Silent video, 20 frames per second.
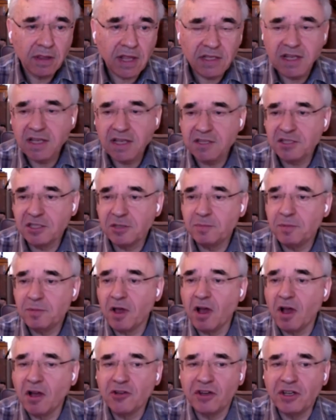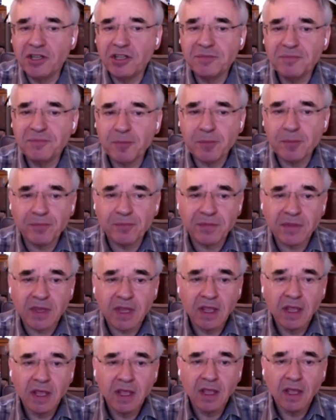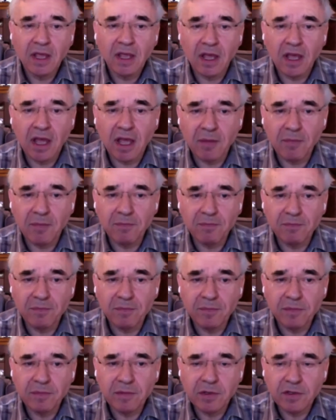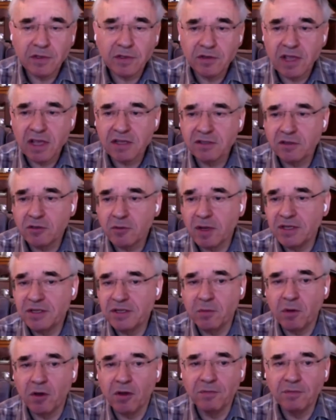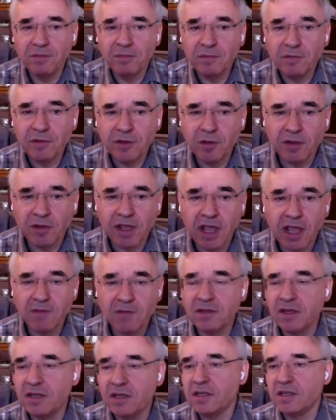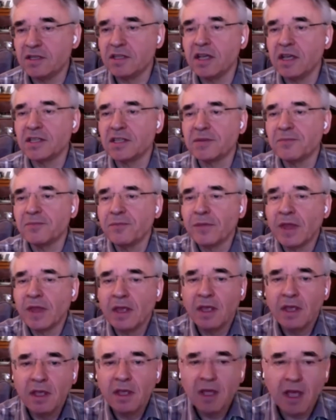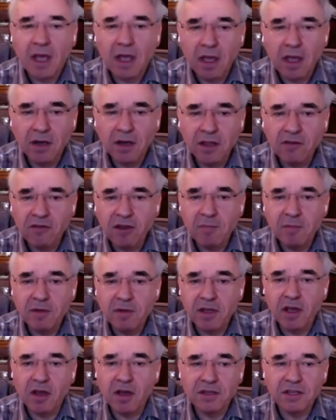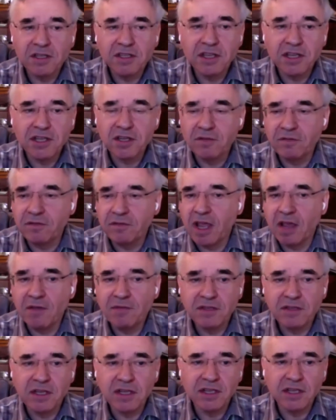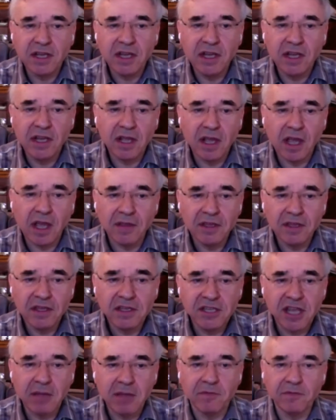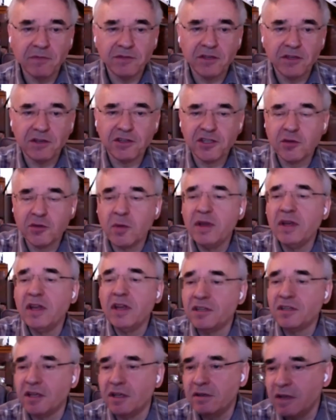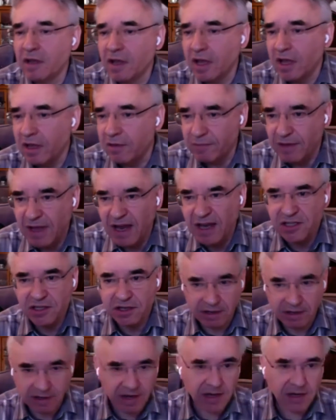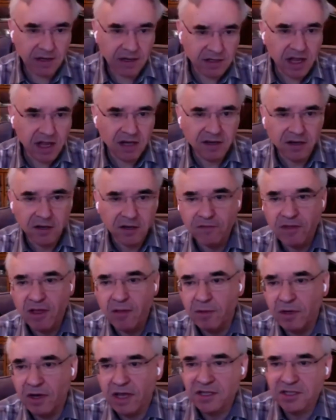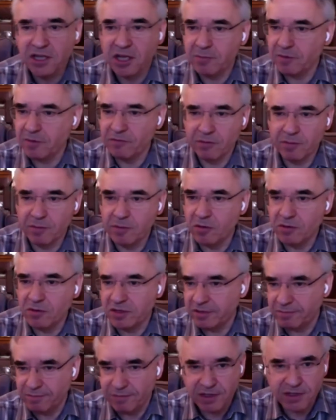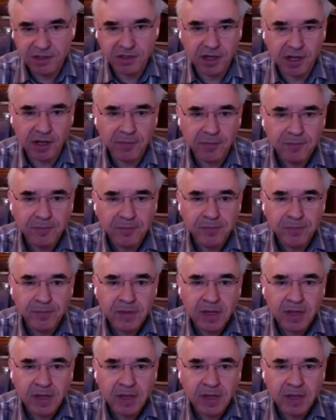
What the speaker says: That takes us to Partridge, 2021, UK FTT 6, another MDR decision of the FTT, this time of Judge Swinnerton, actually decided in November last year, but reported this year.